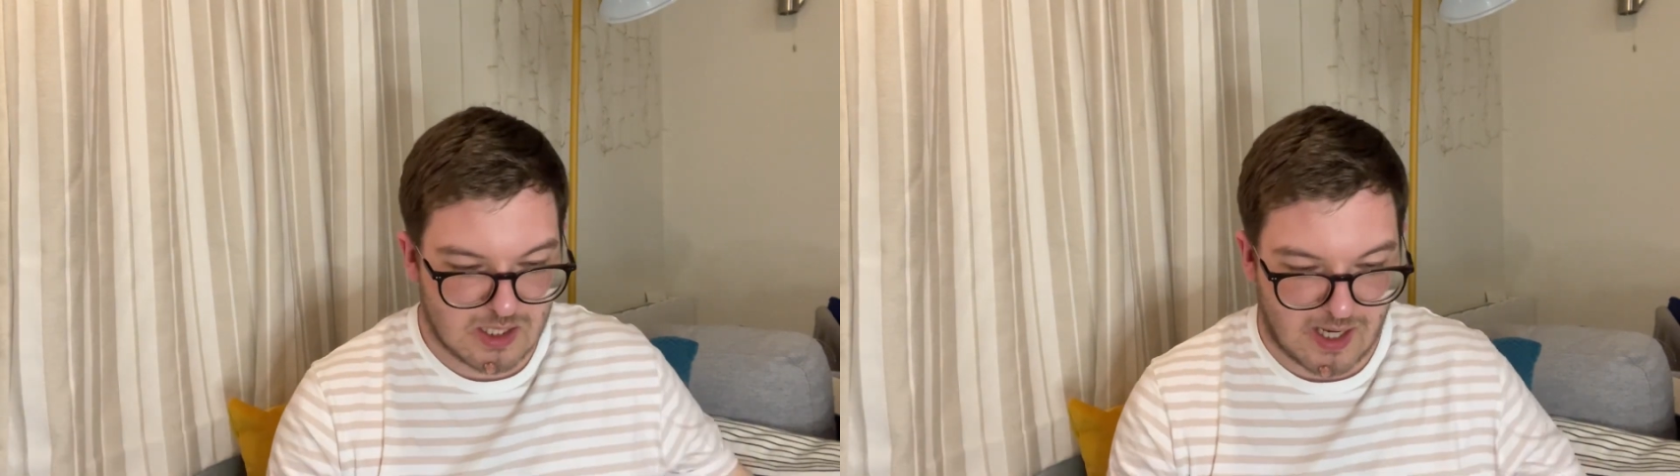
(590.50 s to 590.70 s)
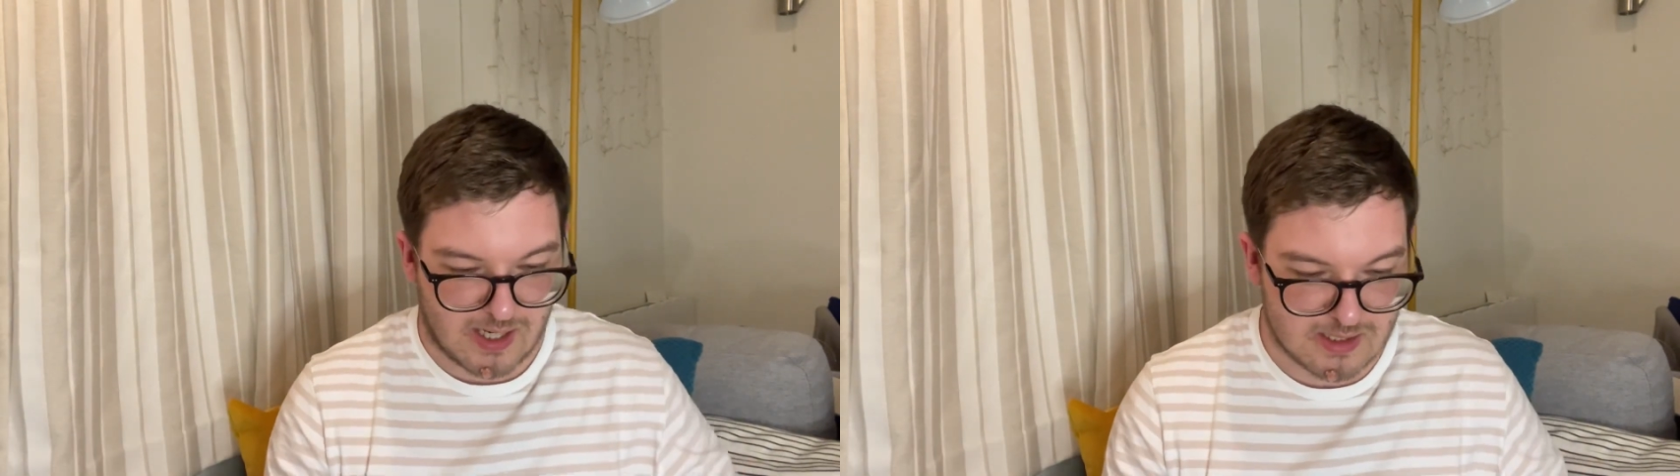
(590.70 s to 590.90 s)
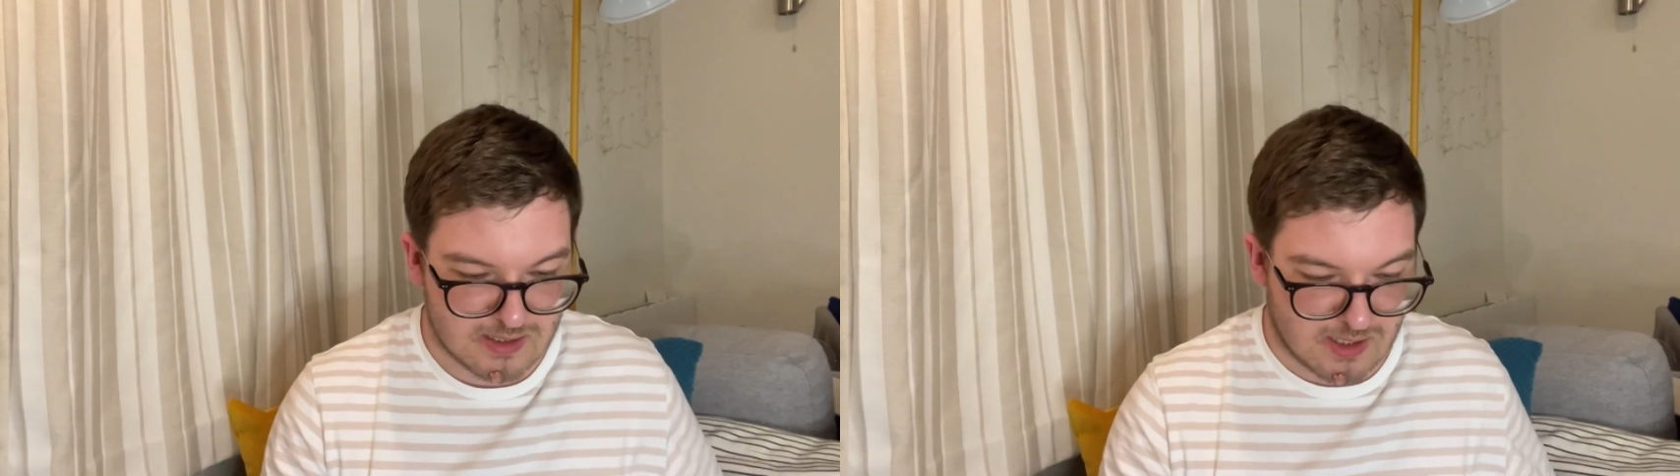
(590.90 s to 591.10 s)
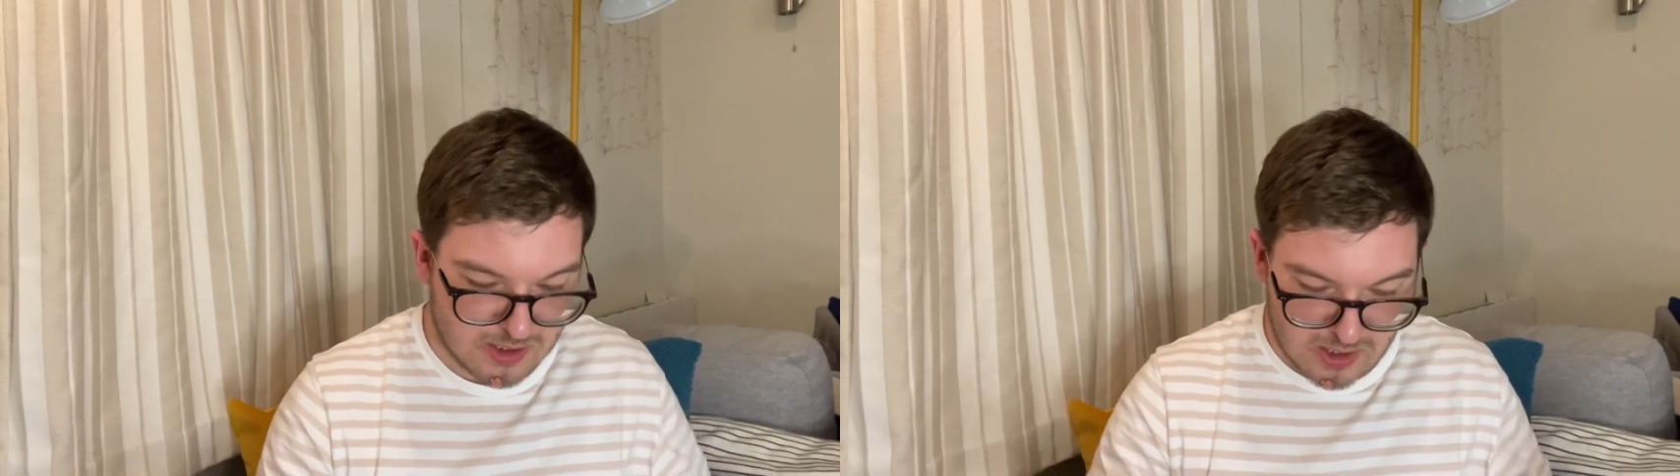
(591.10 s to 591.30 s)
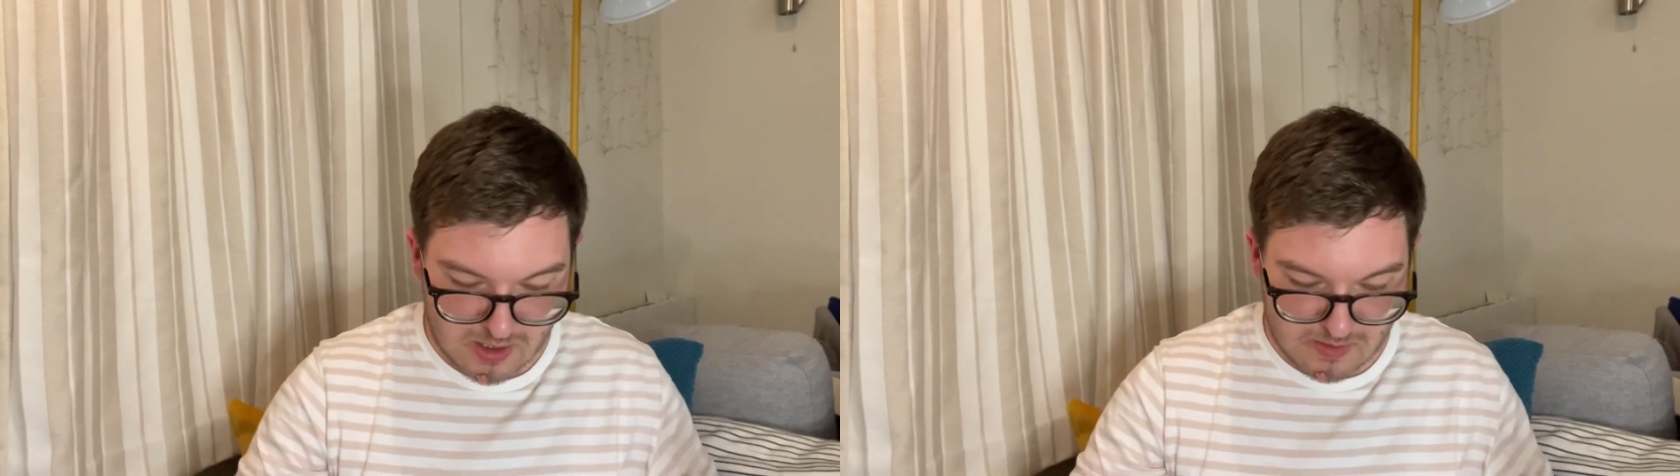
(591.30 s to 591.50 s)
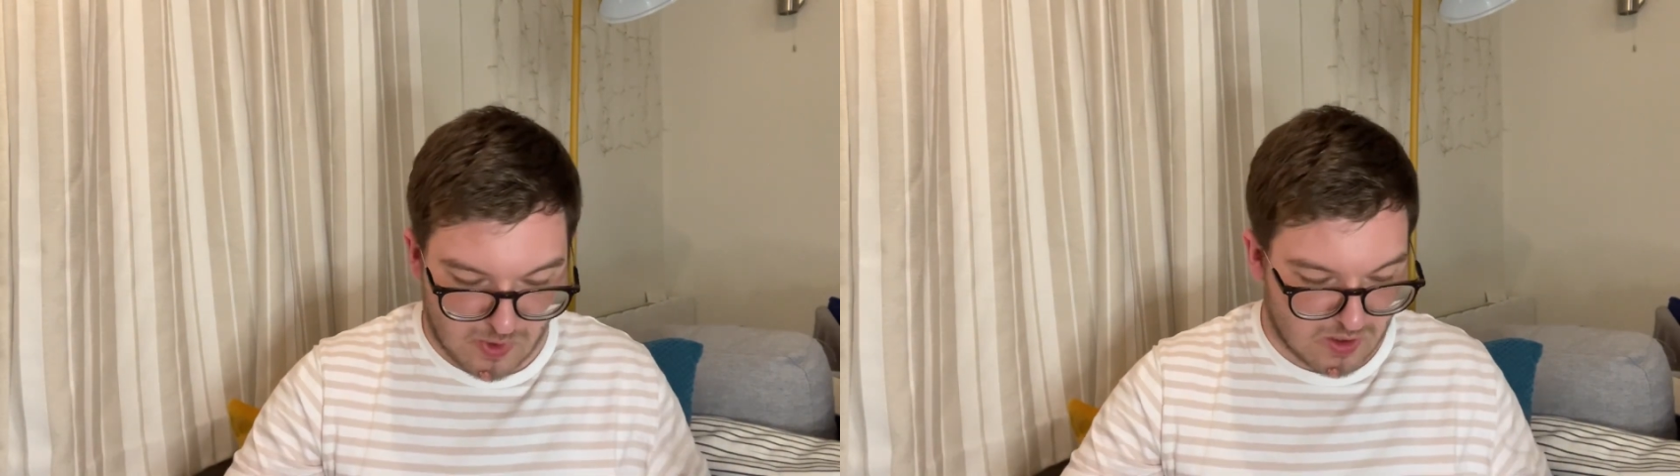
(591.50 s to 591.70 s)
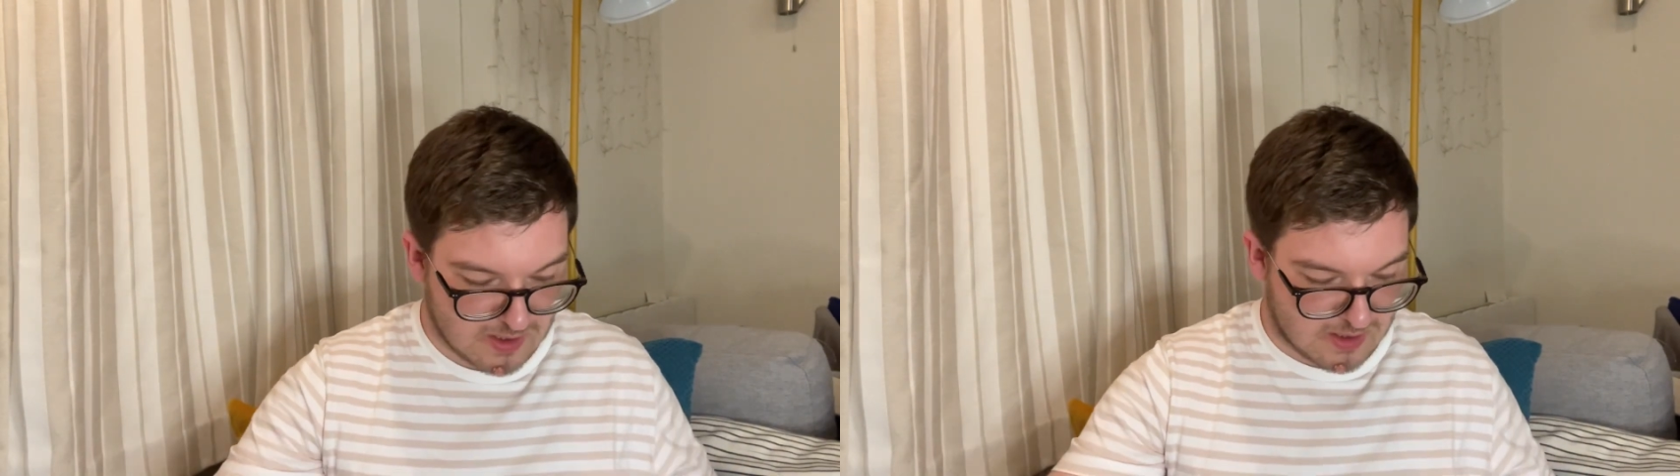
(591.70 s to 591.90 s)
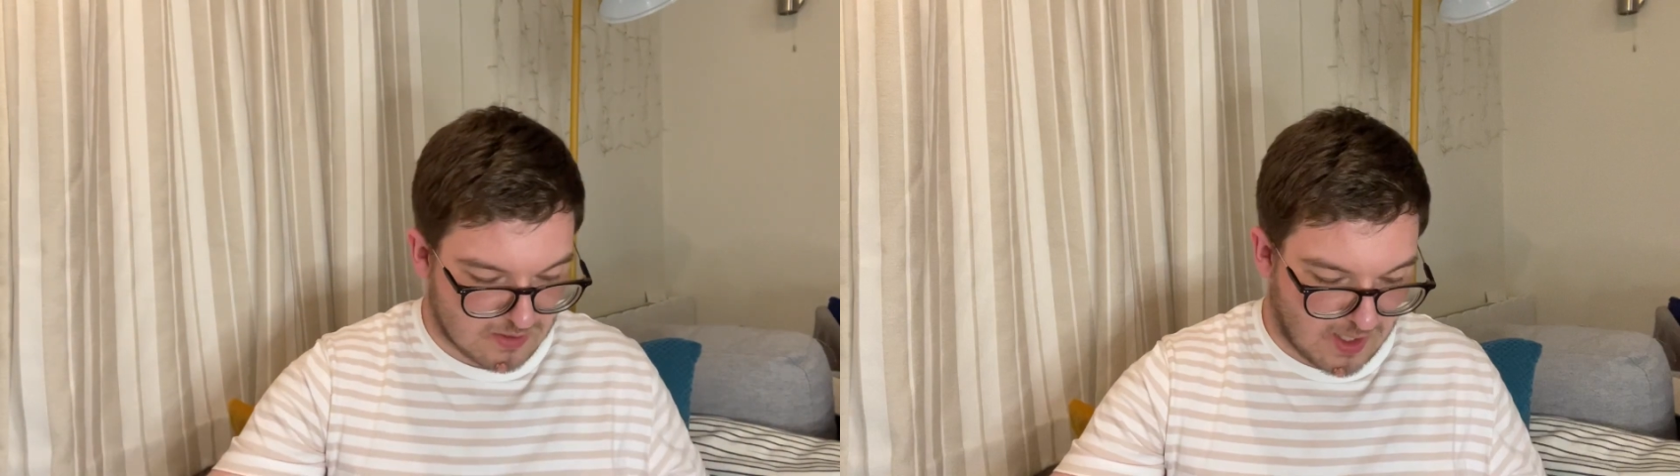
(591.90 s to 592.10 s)
and it's such a nice box
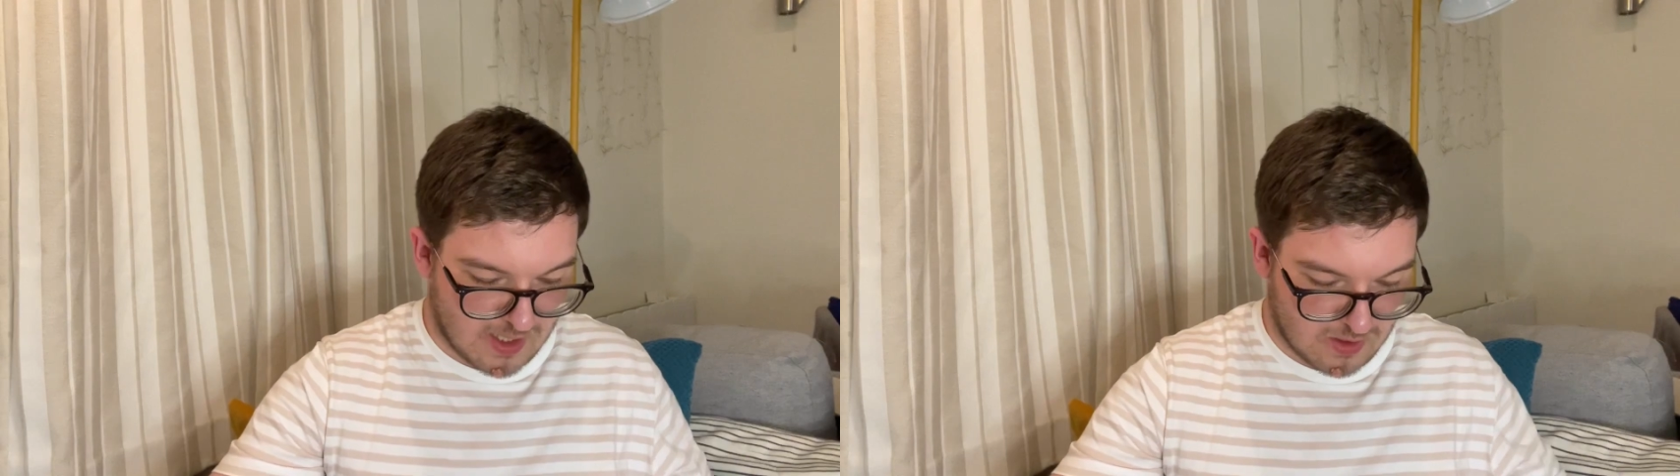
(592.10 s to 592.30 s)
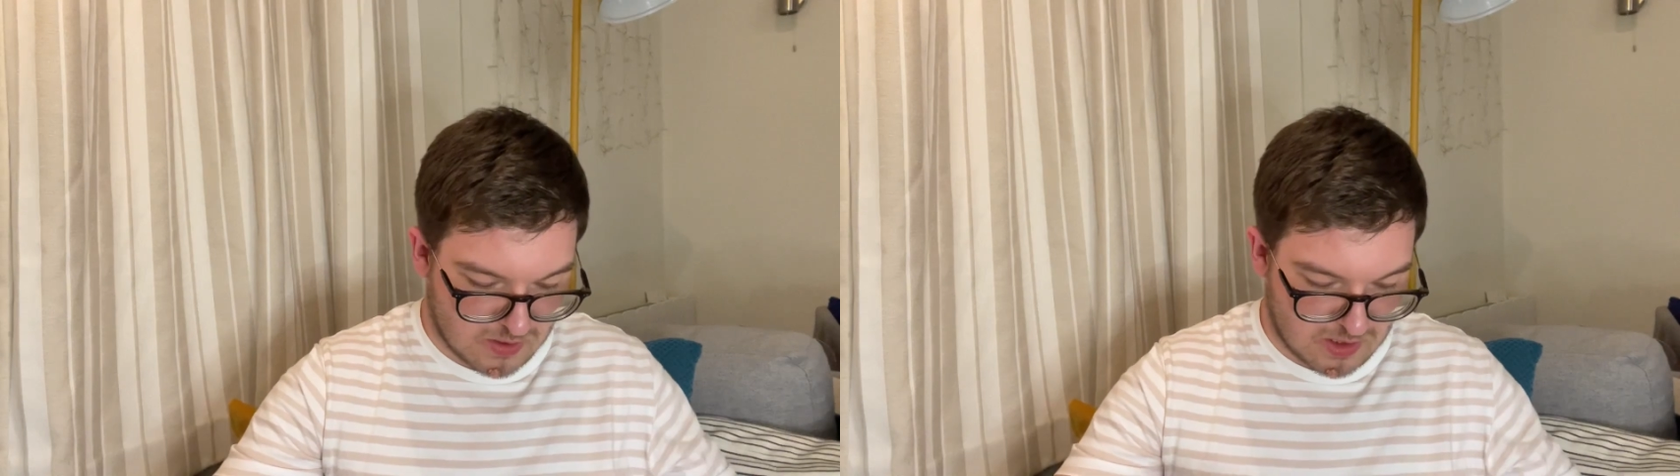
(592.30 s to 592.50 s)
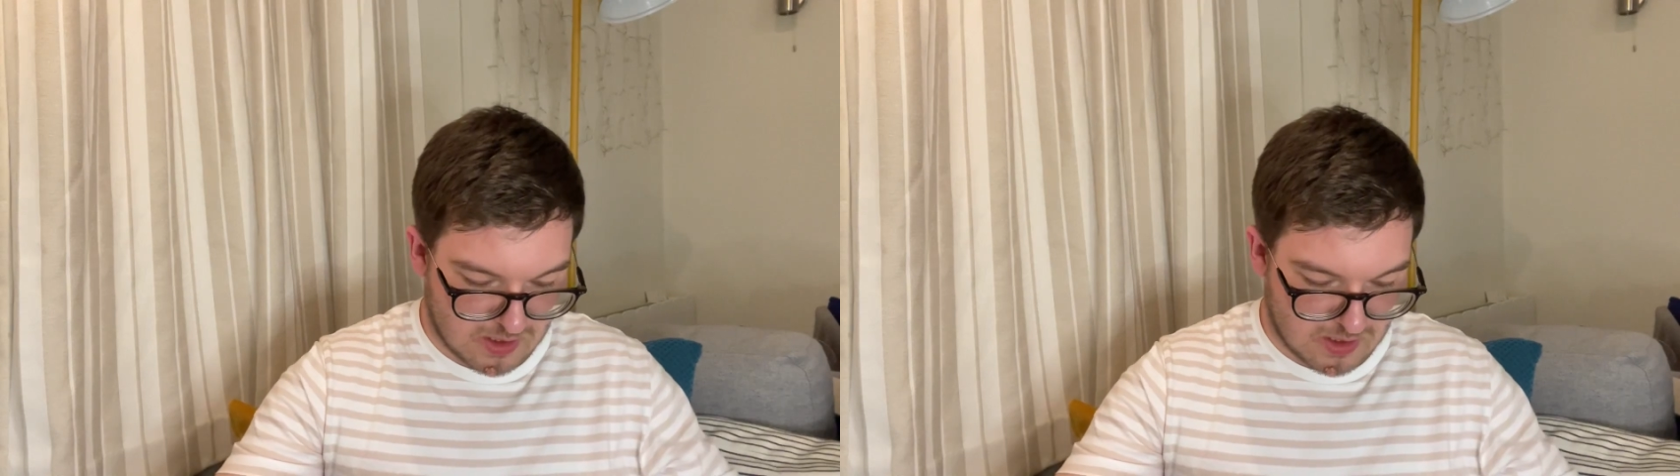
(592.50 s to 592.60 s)
as well.